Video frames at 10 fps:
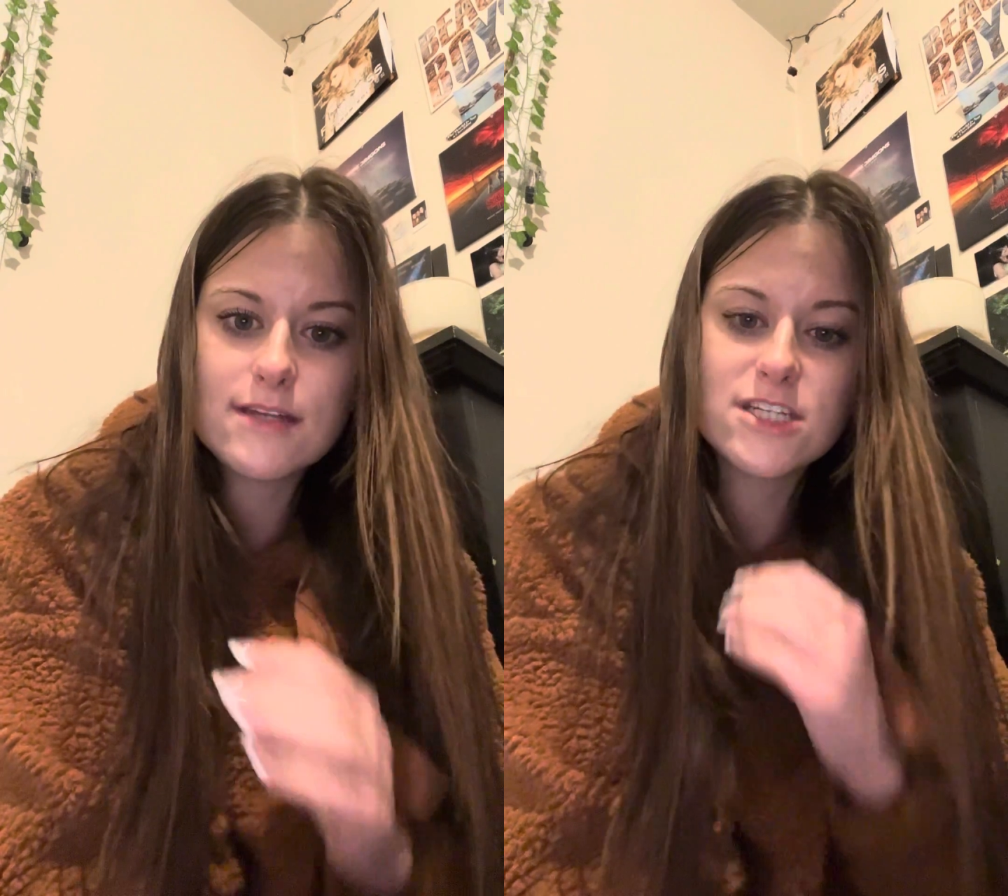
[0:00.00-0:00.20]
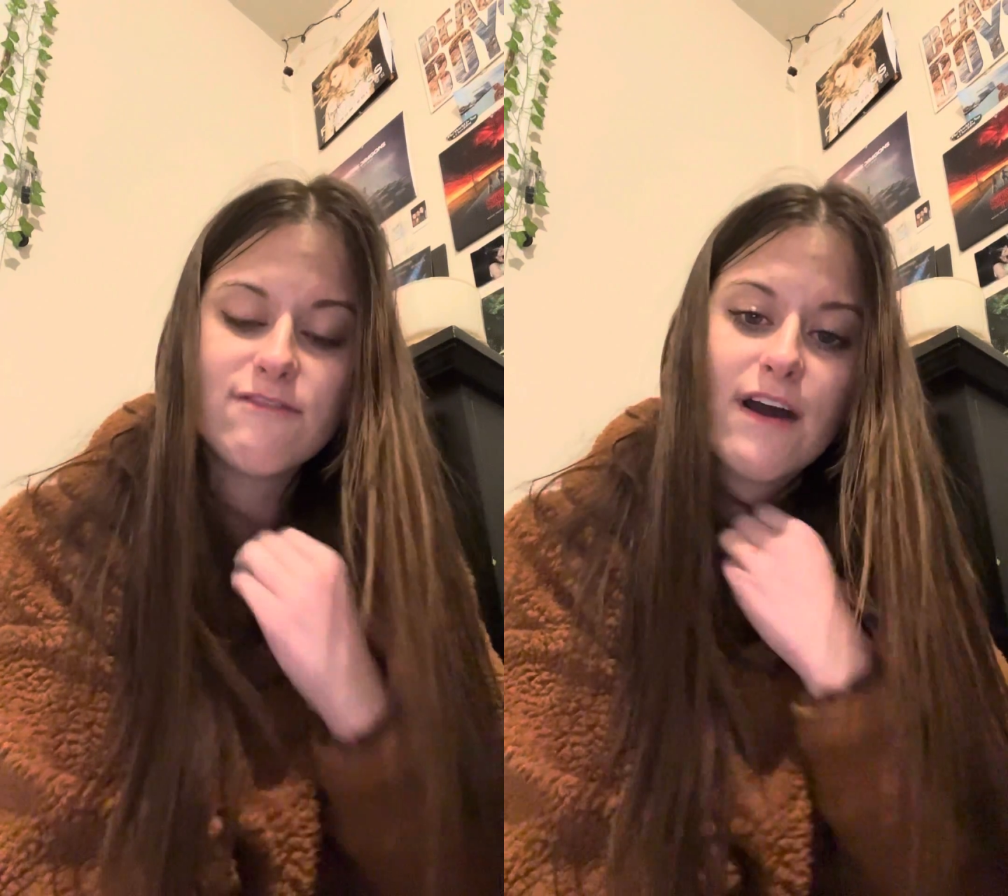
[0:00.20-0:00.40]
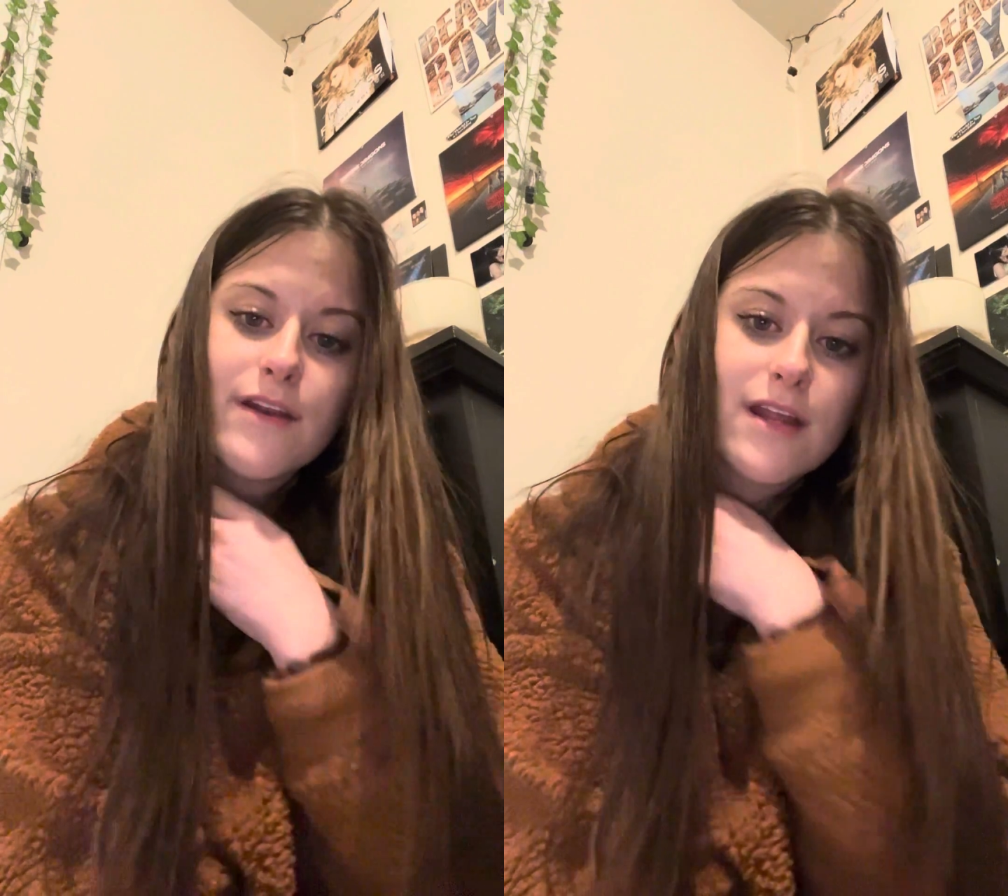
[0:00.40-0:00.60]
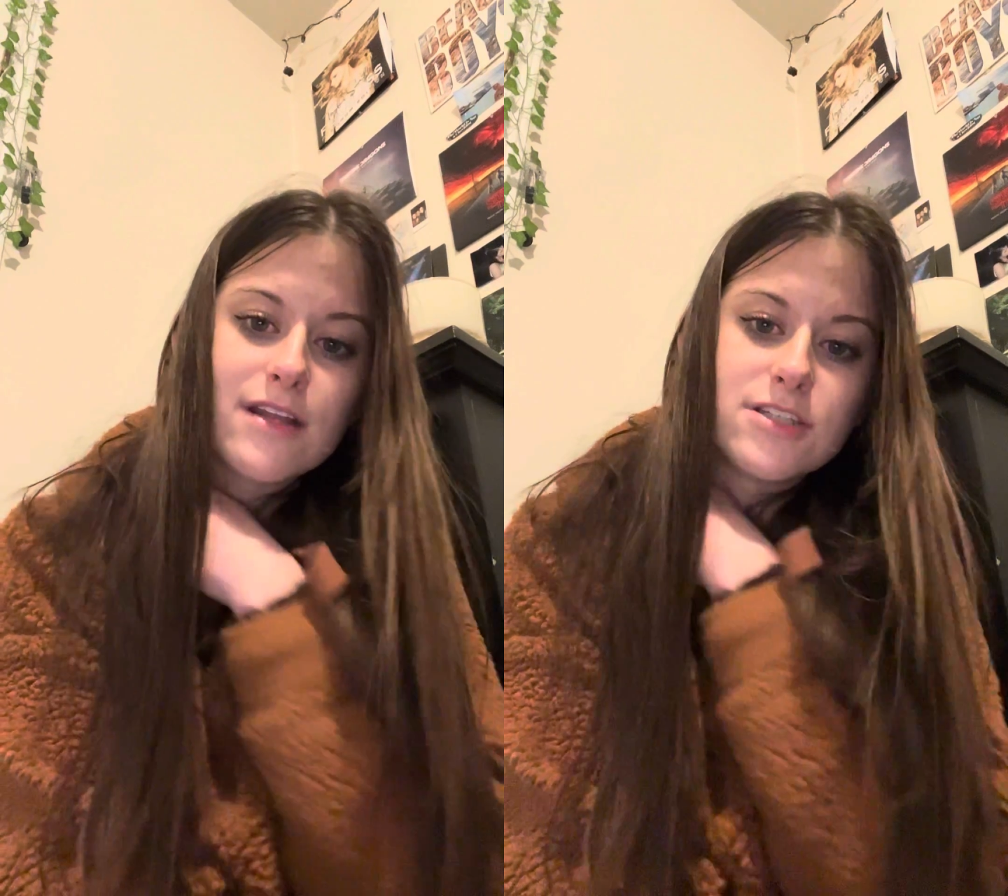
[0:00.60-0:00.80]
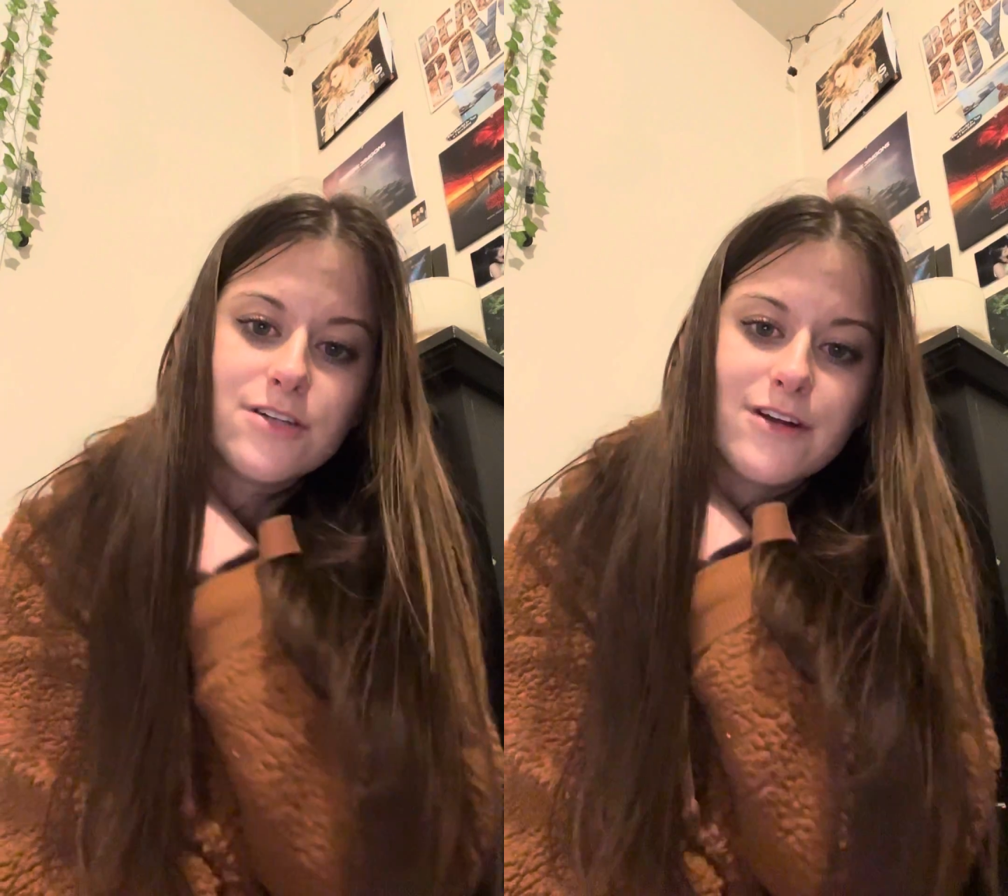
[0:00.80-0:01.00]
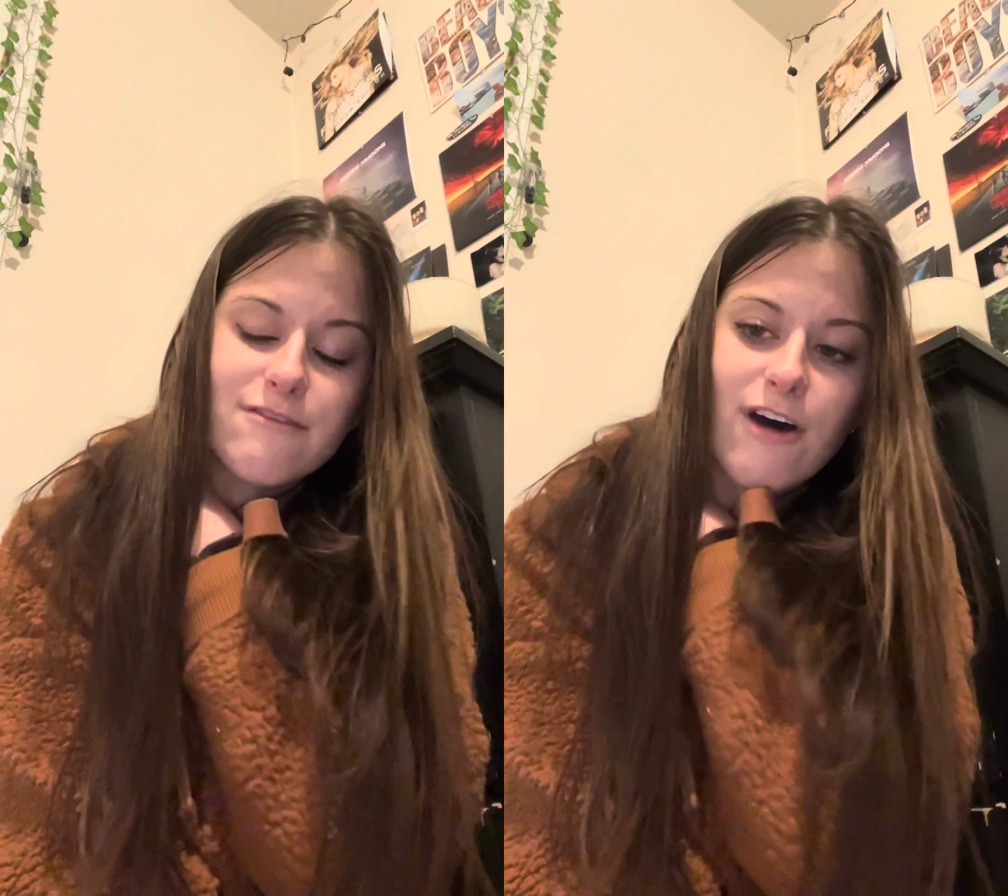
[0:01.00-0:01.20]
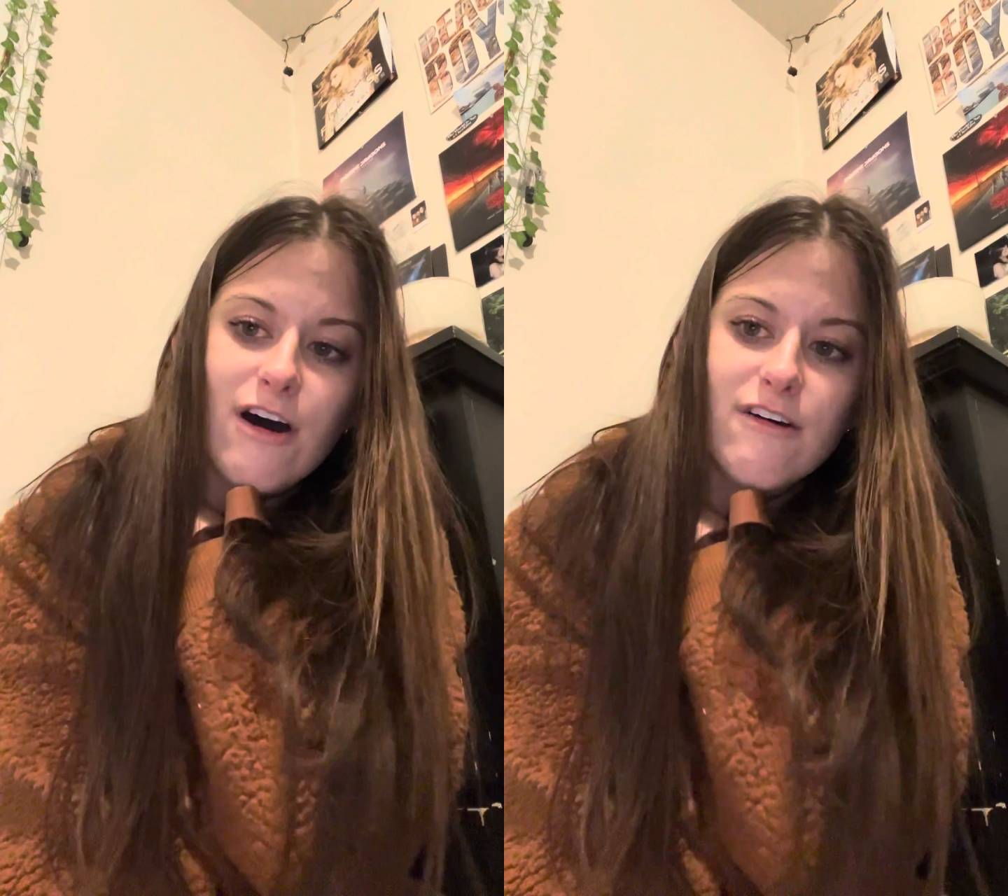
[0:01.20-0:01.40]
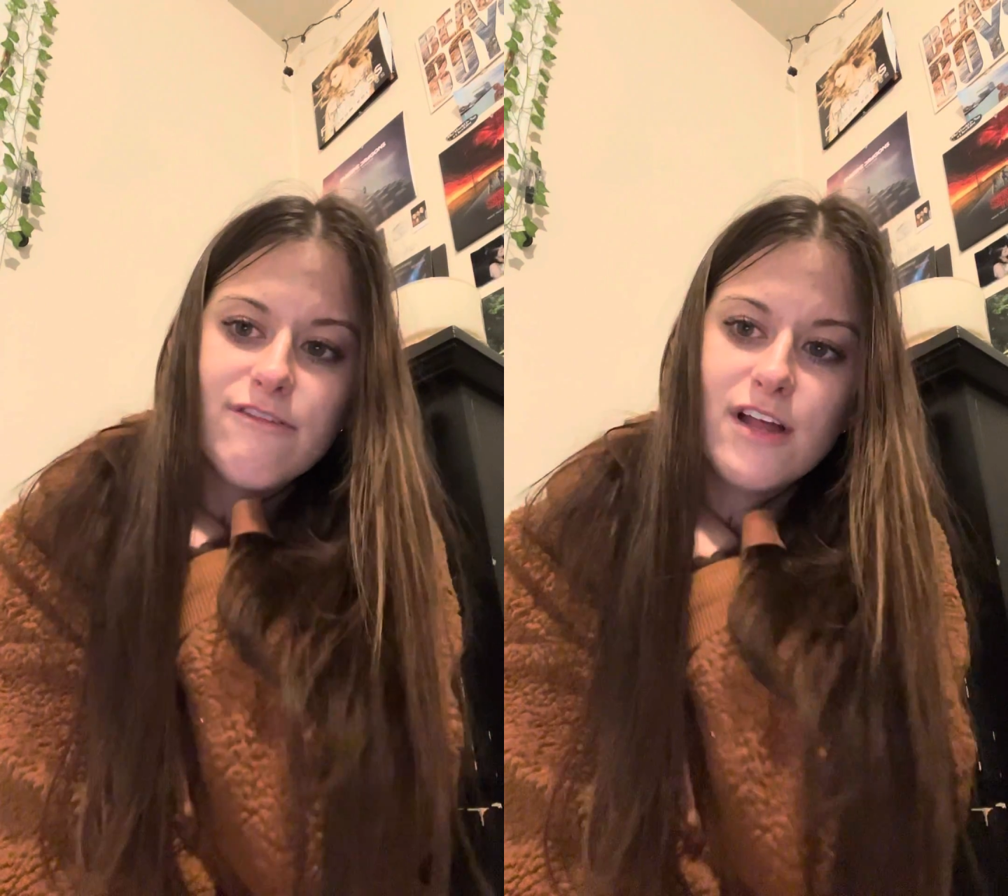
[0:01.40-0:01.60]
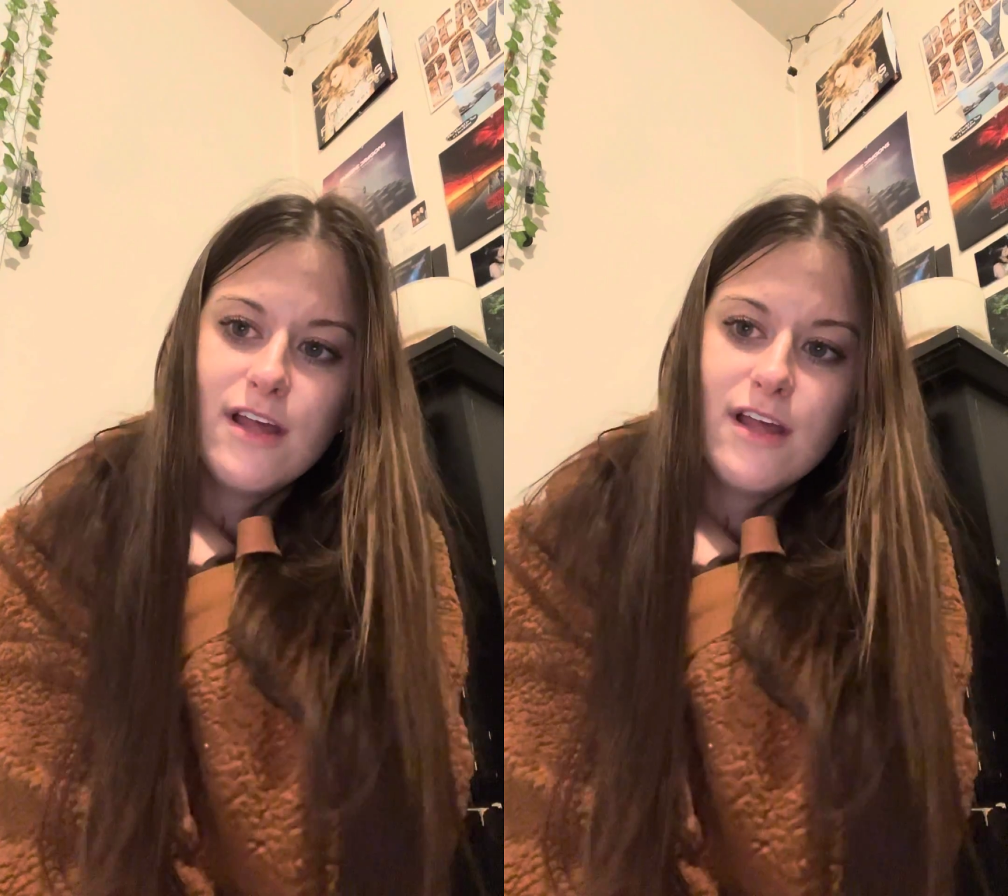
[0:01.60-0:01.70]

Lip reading: that she found do involve